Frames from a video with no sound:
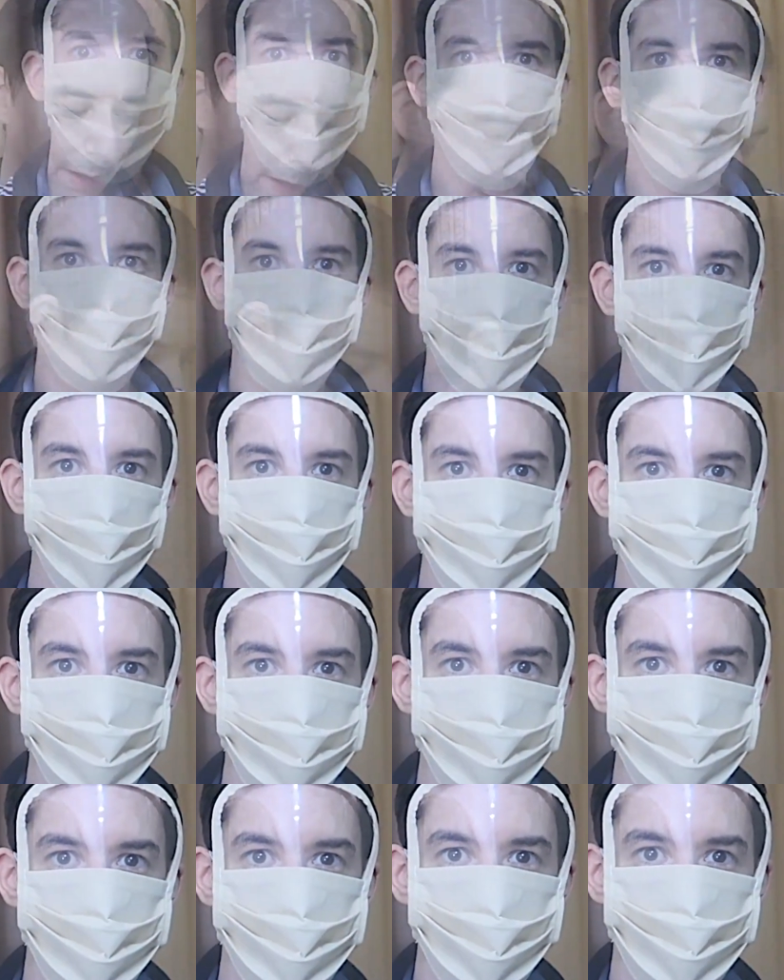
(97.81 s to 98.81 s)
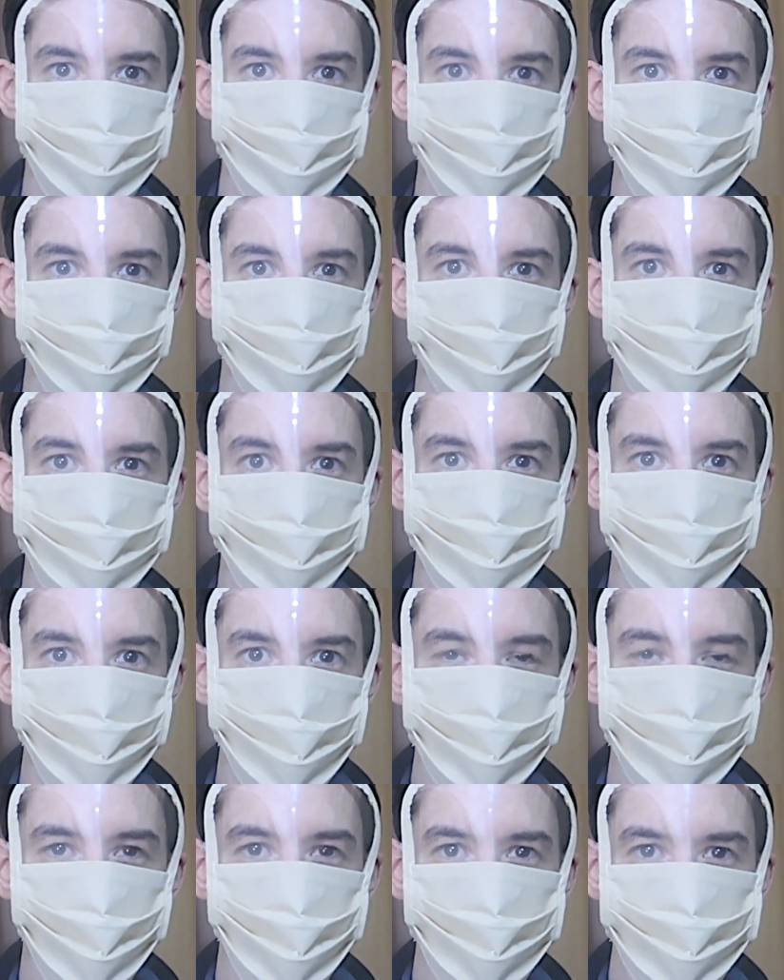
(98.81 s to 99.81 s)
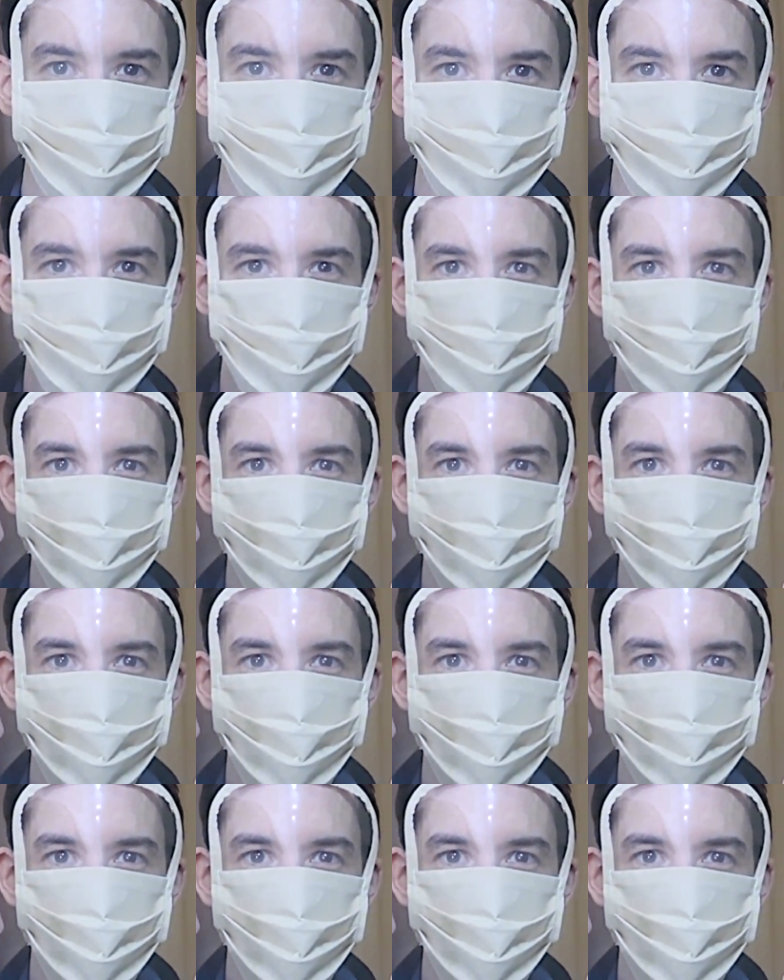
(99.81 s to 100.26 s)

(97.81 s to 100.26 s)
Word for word: Now that was just a test between two masks.